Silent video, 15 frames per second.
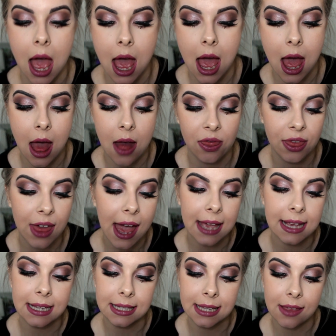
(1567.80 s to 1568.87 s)
And that
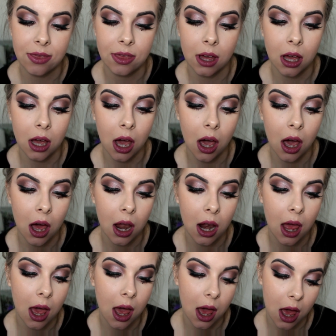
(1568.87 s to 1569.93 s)
is in the
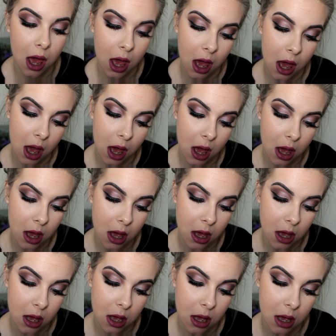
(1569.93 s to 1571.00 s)
colour
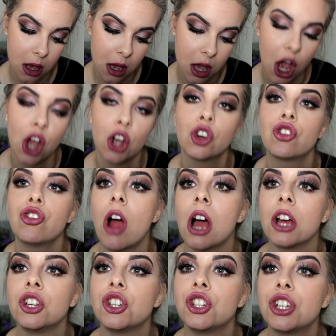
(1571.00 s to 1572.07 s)

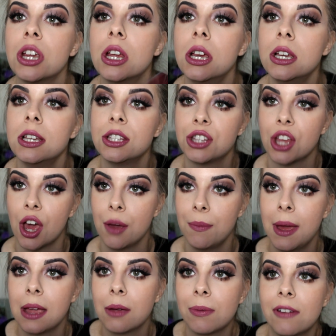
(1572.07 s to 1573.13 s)
Crush. So
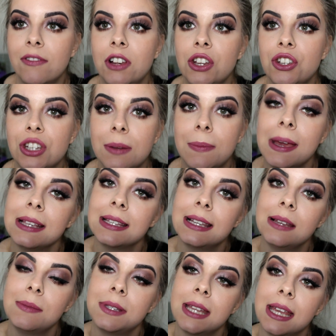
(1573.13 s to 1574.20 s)
Makeup Revolution Amazing
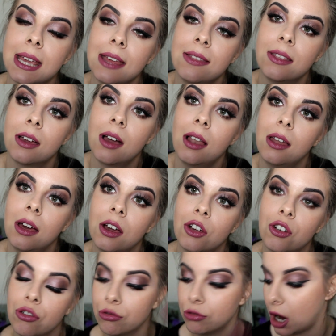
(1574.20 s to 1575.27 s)
Lipstick in the colour
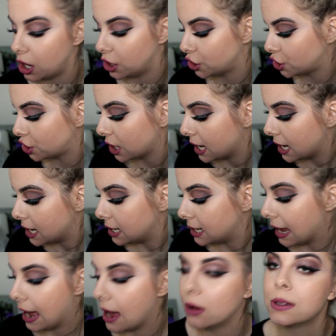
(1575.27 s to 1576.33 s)
Crush.
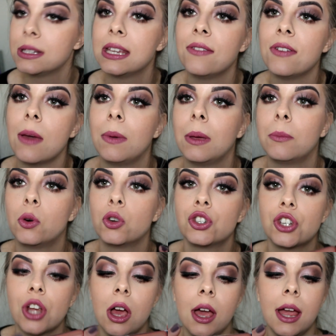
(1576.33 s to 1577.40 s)
Now to give it a bit more
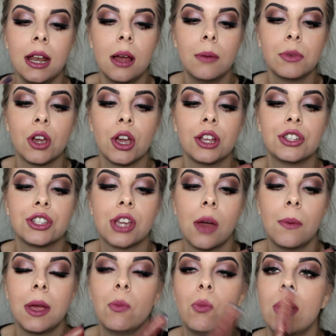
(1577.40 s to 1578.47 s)
shine, I'm going to
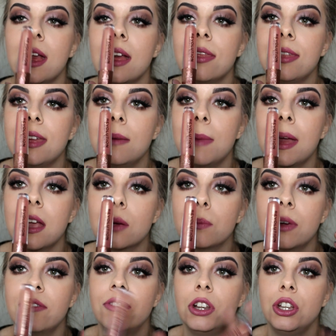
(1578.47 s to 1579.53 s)
go in with the Makeup
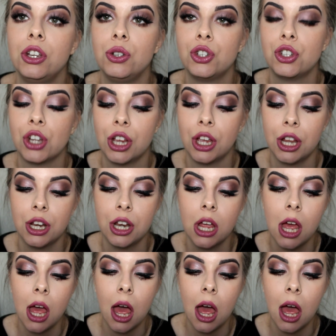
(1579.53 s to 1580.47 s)
Revolution